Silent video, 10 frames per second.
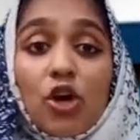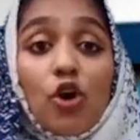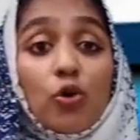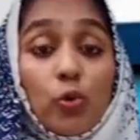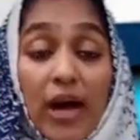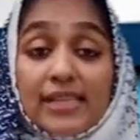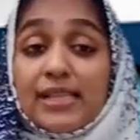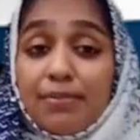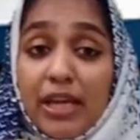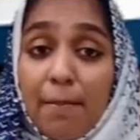or who has
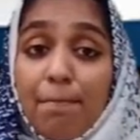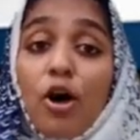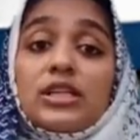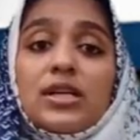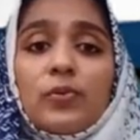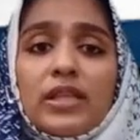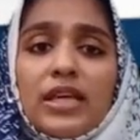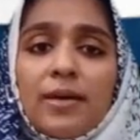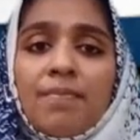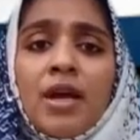something important with him,